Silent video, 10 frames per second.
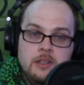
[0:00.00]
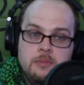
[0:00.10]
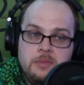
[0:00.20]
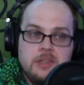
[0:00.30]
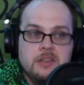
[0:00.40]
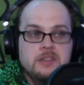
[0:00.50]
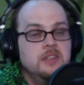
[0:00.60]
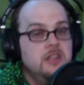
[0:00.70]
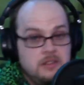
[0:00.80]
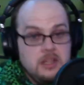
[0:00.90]
because
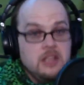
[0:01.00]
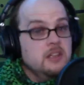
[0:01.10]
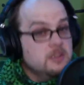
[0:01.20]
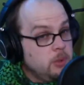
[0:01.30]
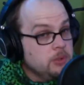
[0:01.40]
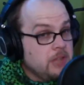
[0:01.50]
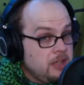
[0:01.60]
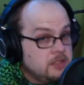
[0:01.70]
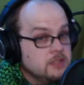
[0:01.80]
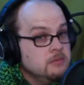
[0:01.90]
it is bolt
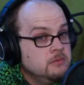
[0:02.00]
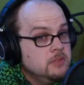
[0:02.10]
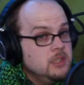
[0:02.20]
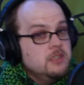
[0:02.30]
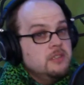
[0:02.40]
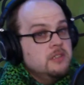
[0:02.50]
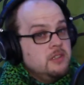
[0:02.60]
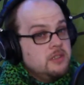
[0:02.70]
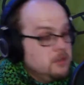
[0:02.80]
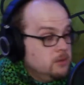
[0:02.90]
action. It is a
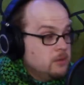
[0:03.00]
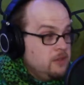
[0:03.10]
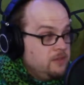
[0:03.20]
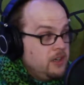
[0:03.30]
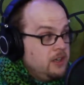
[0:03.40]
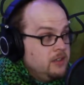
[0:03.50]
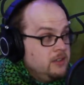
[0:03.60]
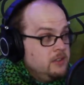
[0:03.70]
single round fire.